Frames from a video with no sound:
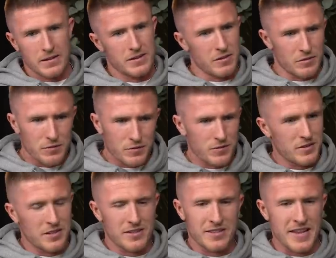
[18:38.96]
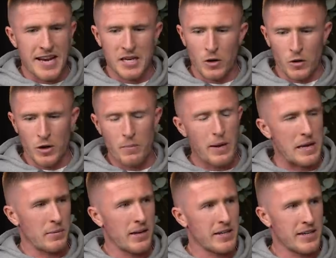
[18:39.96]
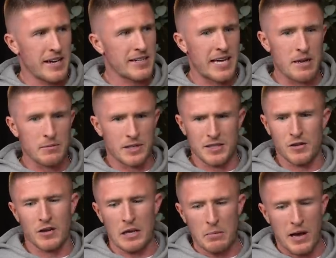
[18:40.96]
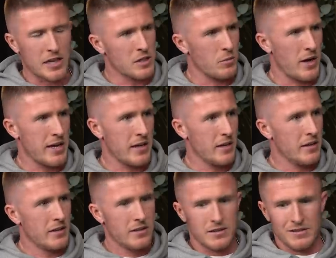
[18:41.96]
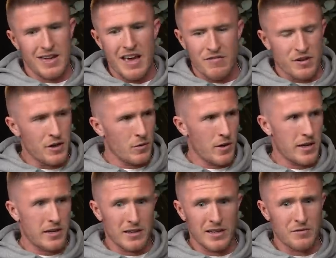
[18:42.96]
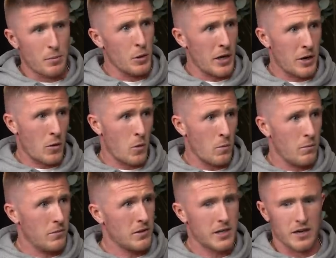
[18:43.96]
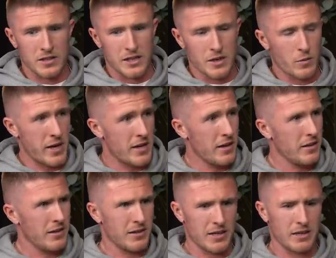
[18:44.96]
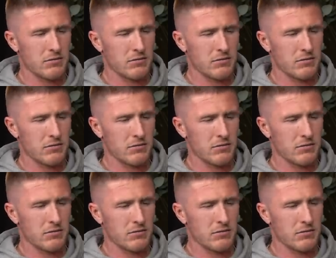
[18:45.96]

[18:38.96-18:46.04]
Yeah. Now you're looking on paper like your next game, lad. You got like Palace away, Everton away, Liverpool at home, Chelsea away, and you're like,